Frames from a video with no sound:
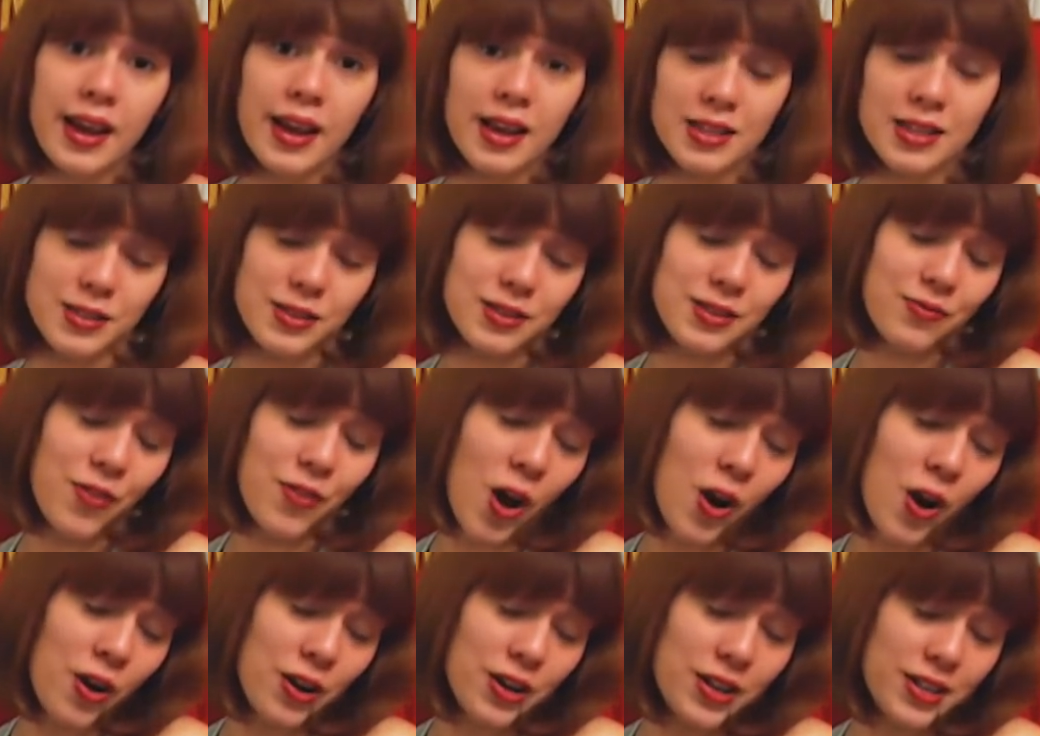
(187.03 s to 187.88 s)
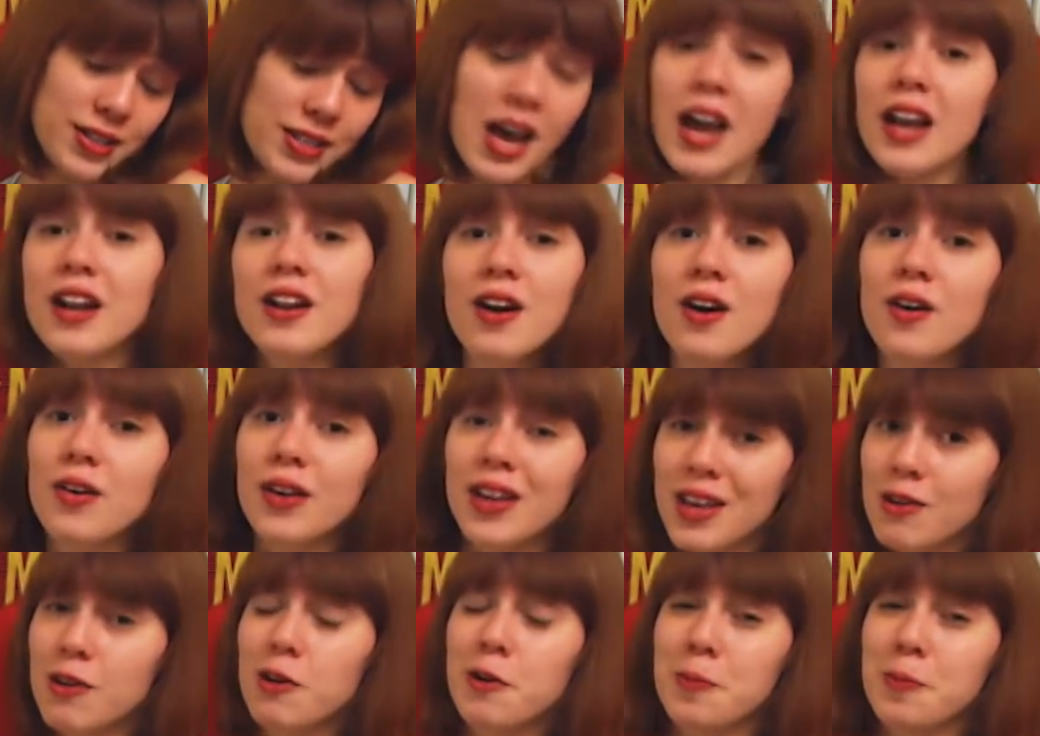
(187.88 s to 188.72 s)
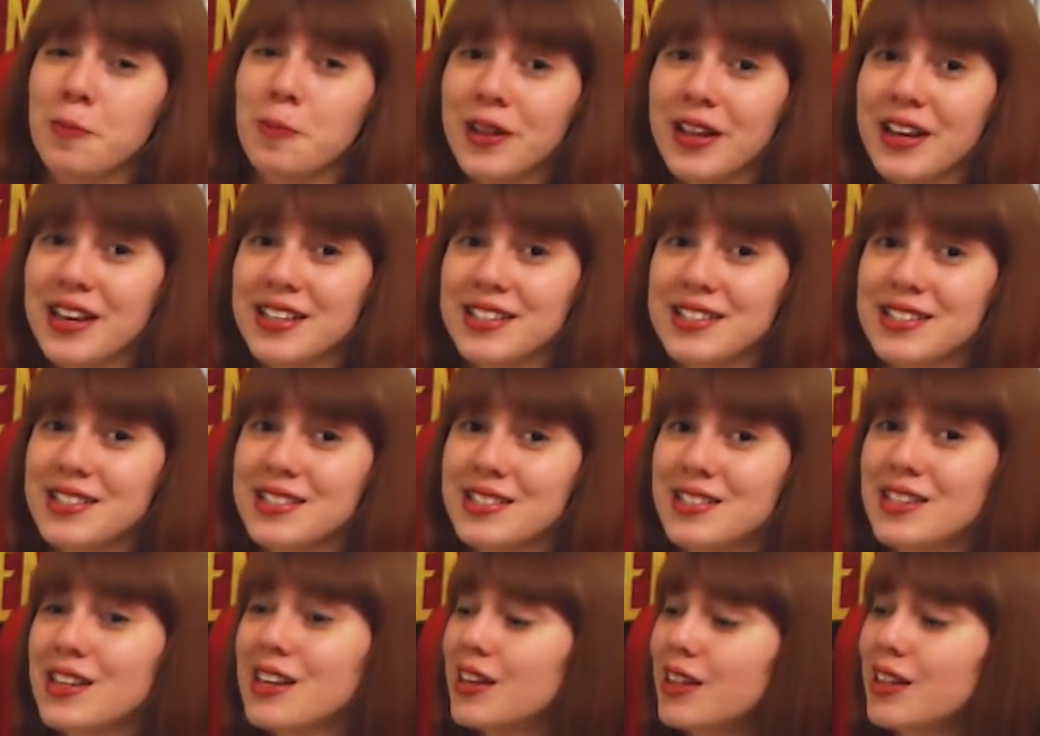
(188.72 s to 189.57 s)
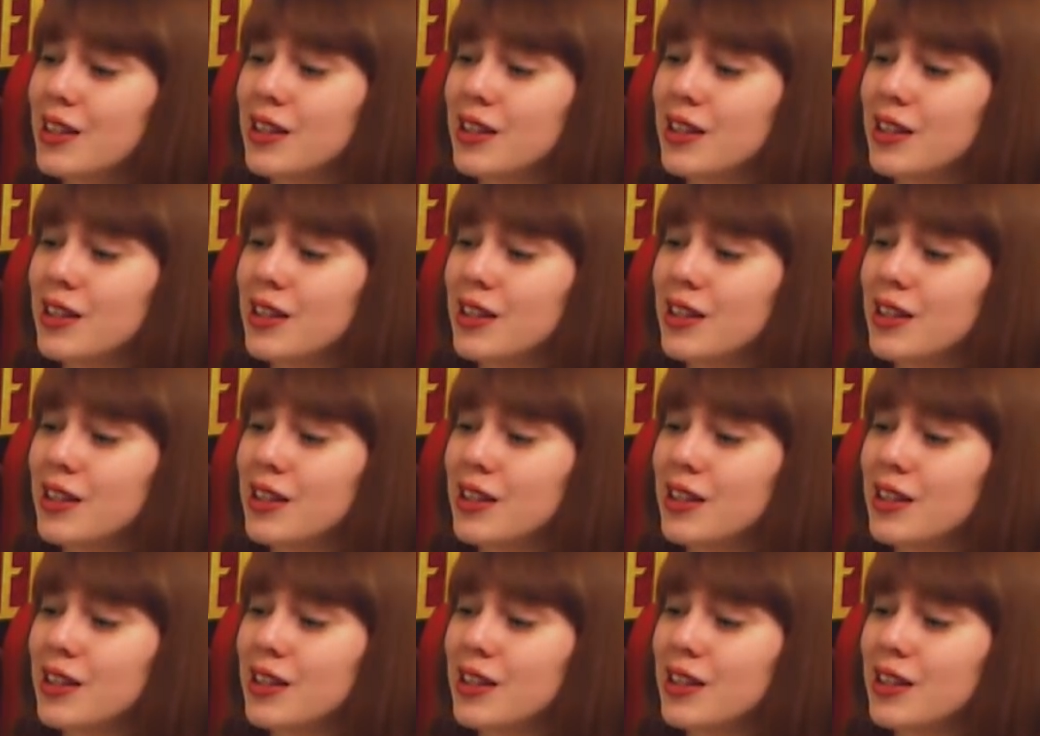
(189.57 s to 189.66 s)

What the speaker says: as far as I know, he replaced